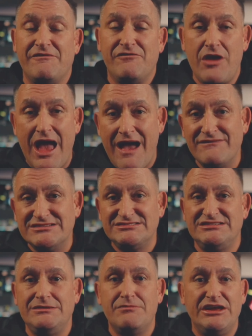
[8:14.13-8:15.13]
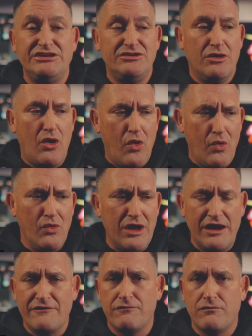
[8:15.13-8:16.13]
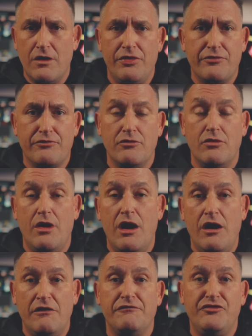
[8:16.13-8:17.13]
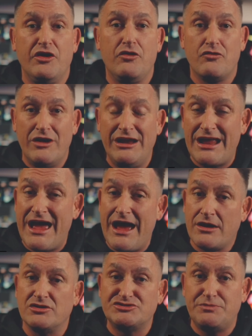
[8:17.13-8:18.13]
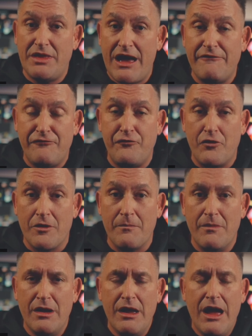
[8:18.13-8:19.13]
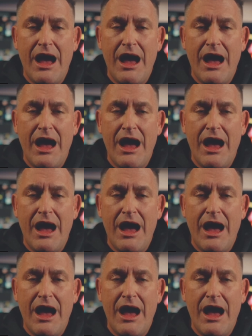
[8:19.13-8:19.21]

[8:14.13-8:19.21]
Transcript: And if you haven't seen my whole kind of run through of the Crate Hackers platform,